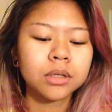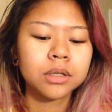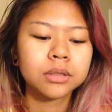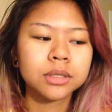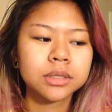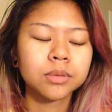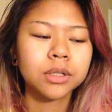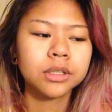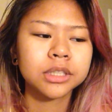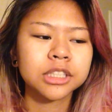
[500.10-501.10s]
else?
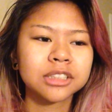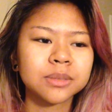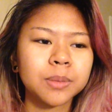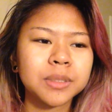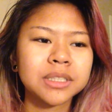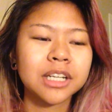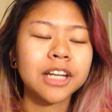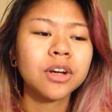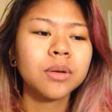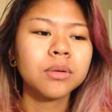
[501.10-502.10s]
What other songs am I missing?
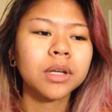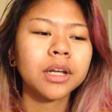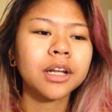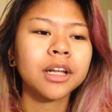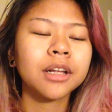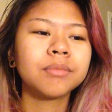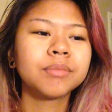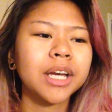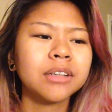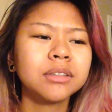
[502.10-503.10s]
I know
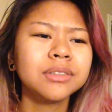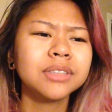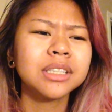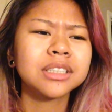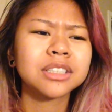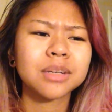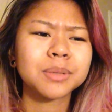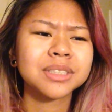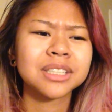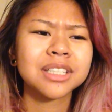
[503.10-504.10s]
um, I don't even need to talk
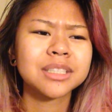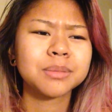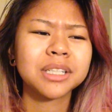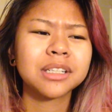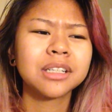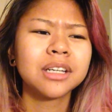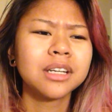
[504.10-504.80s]
about Serendipity.